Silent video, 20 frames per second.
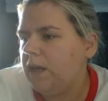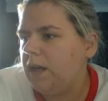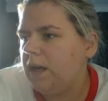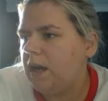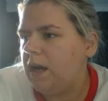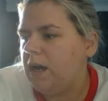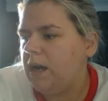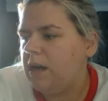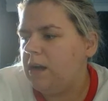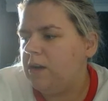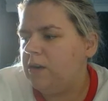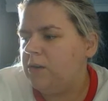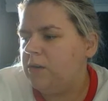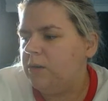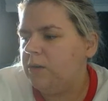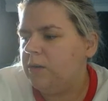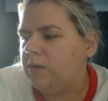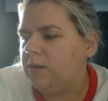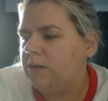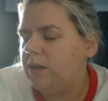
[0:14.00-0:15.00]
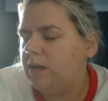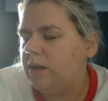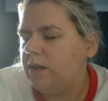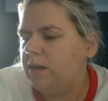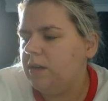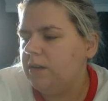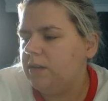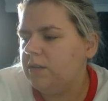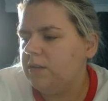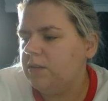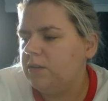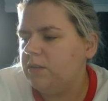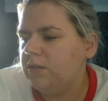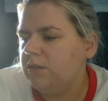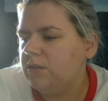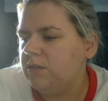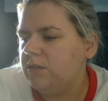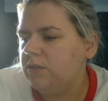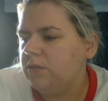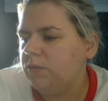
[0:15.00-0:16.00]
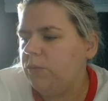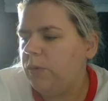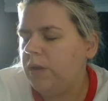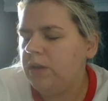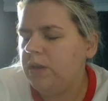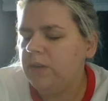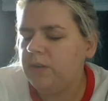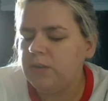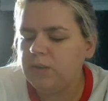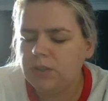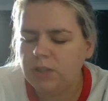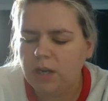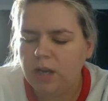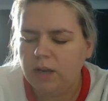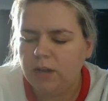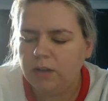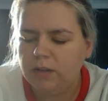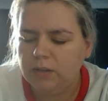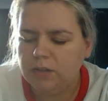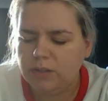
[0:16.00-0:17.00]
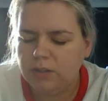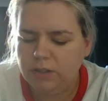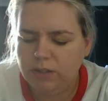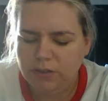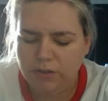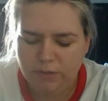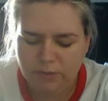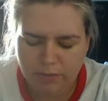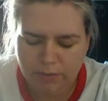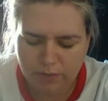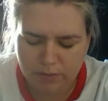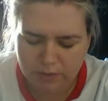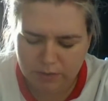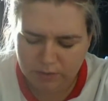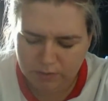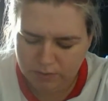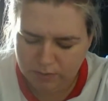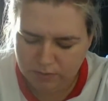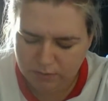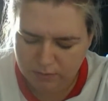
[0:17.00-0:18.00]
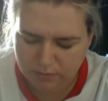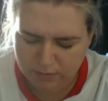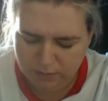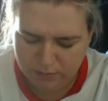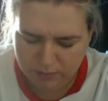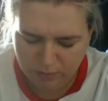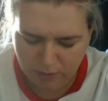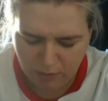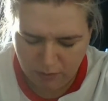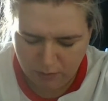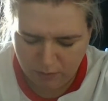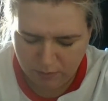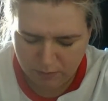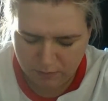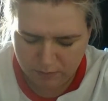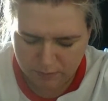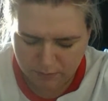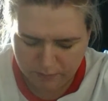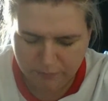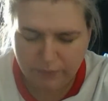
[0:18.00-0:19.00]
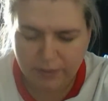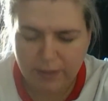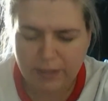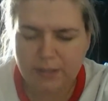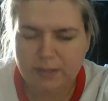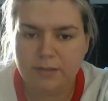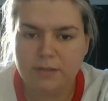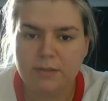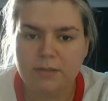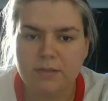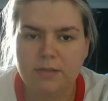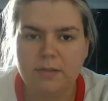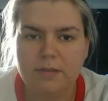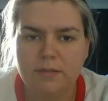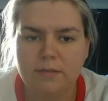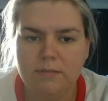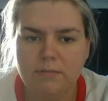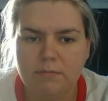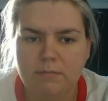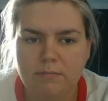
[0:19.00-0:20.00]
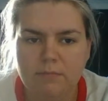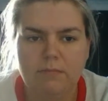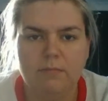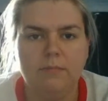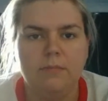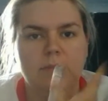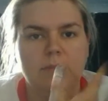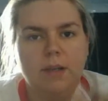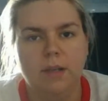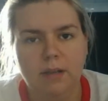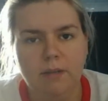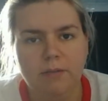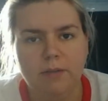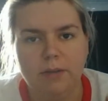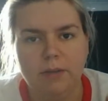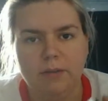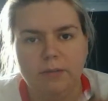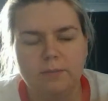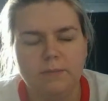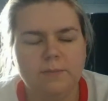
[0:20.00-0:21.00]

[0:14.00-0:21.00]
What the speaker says: how when you're a child, you're taught the phrase, I love you.